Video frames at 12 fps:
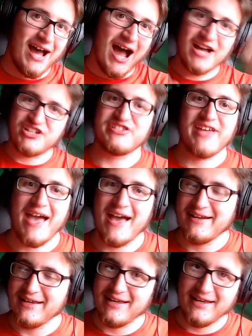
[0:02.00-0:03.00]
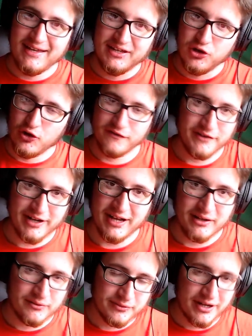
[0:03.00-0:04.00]
I just had an
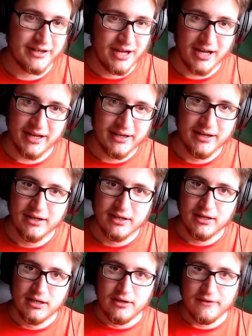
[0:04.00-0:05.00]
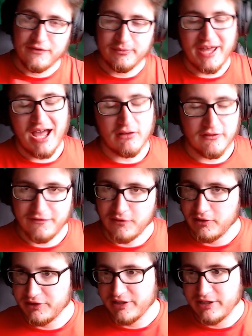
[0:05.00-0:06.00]
overnight red eye from
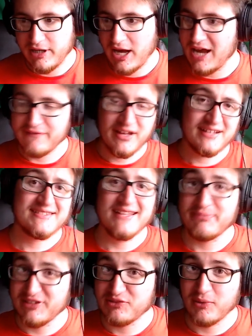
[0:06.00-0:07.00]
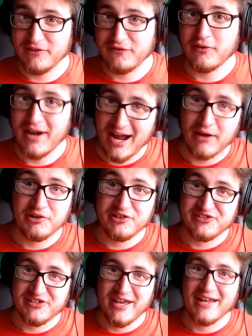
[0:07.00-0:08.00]
California. I've not slept in 24
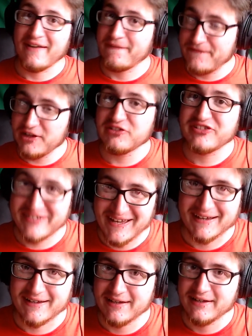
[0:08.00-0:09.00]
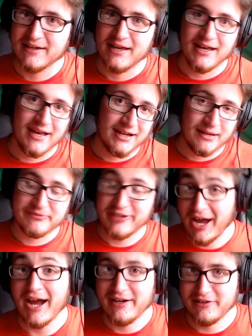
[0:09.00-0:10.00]
hours, and I feel sick, and I'm
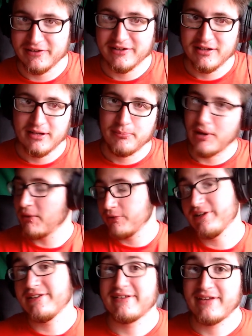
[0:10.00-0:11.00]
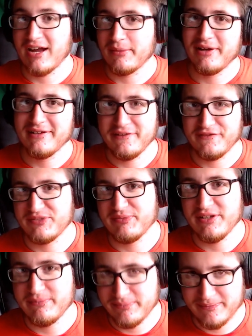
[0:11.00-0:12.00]
tired. But we need to talk about Need for Speed
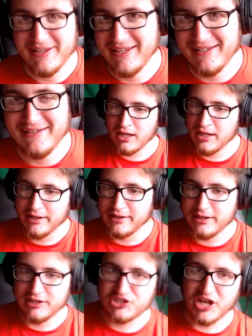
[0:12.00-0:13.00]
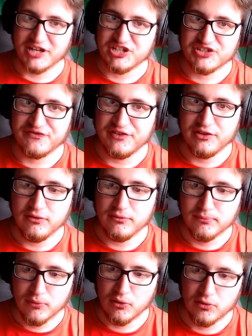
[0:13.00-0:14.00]
Heat. I just feel
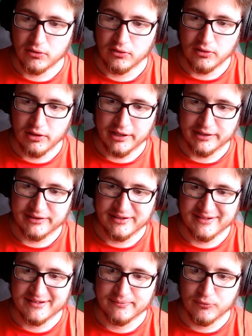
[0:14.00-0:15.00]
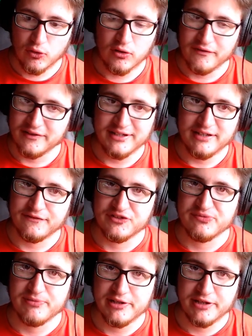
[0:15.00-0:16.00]
more like this is more of a Need for
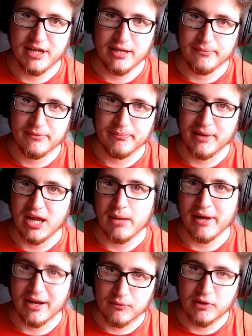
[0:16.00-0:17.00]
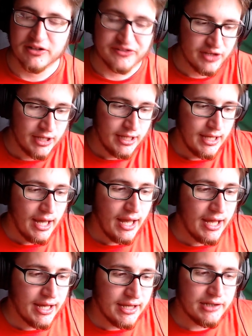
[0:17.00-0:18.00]
Speed game than Payback was.
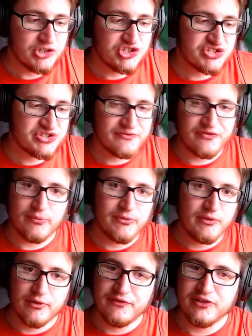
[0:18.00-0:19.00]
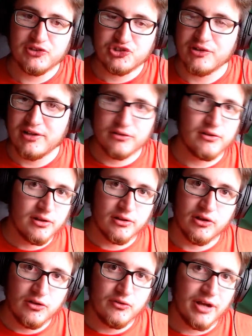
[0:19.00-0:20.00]
And just from the reveal trailer
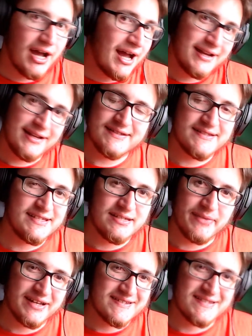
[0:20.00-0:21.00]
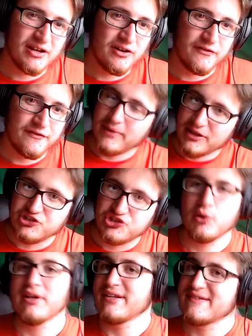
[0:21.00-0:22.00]
alone, I can see myself
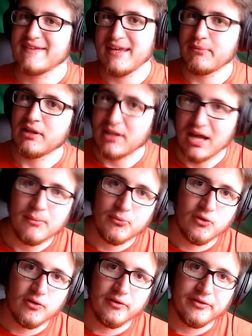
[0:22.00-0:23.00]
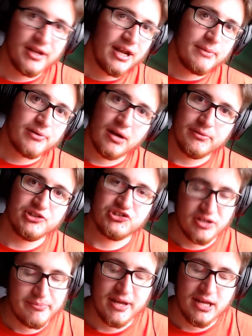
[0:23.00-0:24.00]
enjoying this game a lot more than I probably
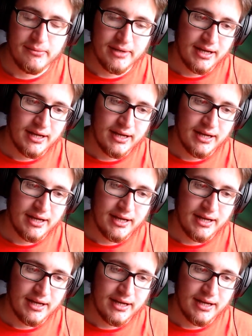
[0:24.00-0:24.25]
enjoy Payback.